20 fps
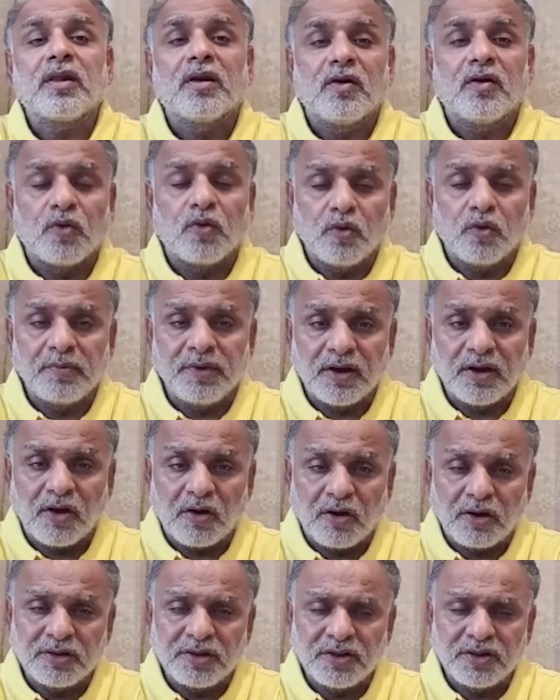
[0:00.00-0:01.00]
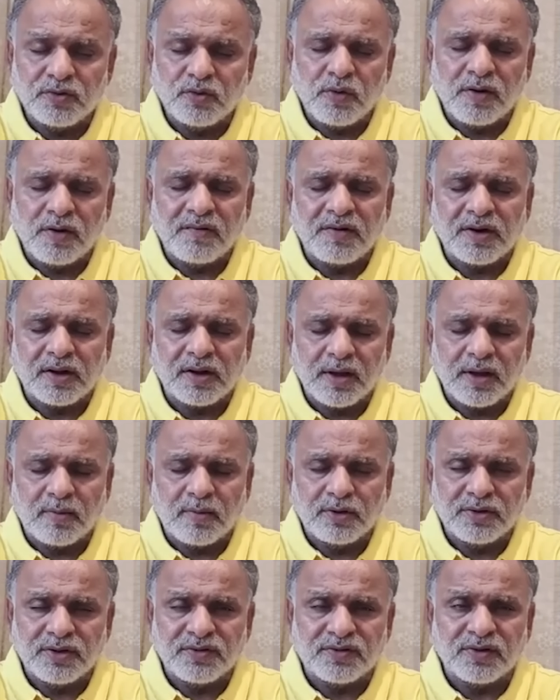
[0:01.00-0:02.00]
Rumi, all these, whoever came
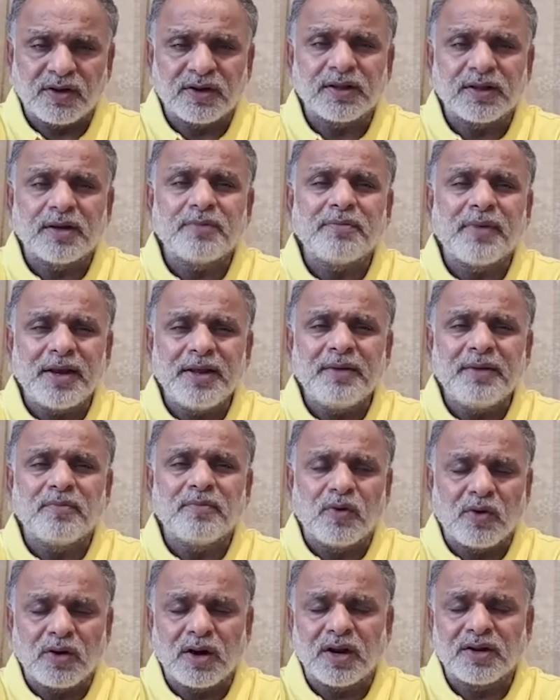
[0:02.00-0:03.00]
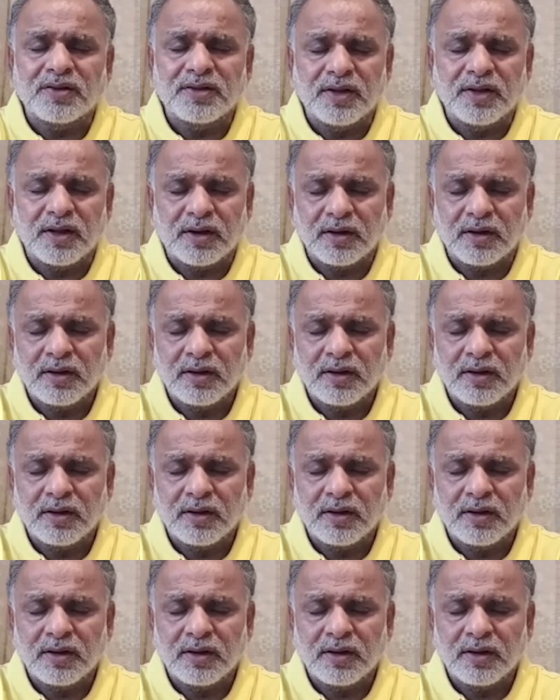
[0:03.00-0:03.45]
on this earth, and many more are there.